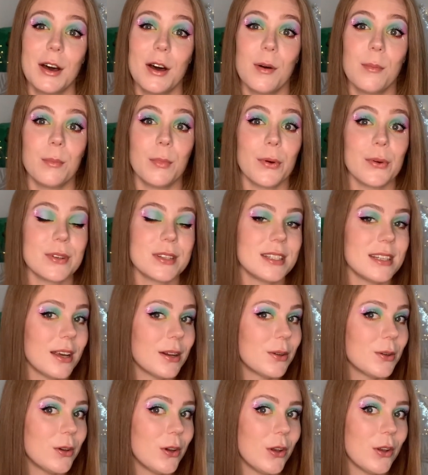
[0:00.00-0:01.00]
more
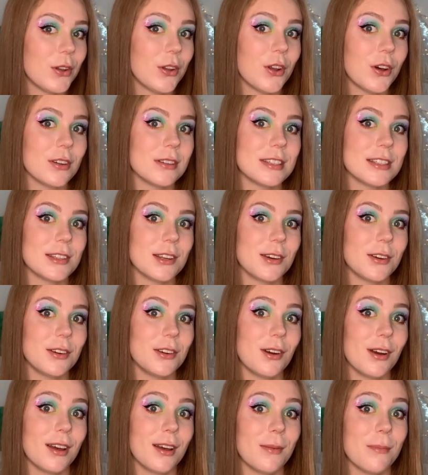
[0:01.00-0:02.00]
subtle, not so
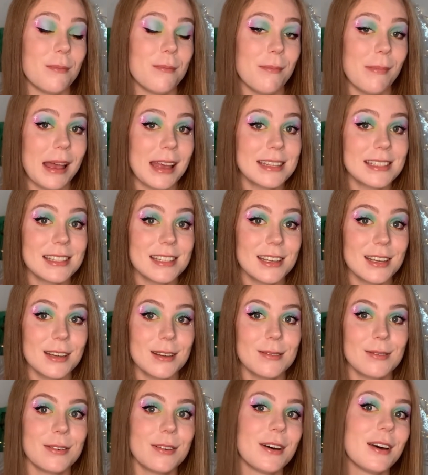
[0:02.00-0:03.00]
massive,
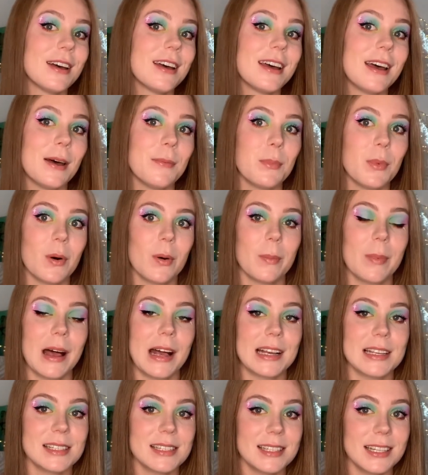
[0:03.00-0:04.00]
more
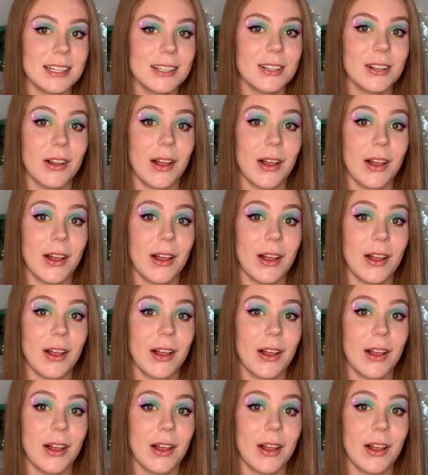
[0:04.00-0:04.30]
pastel.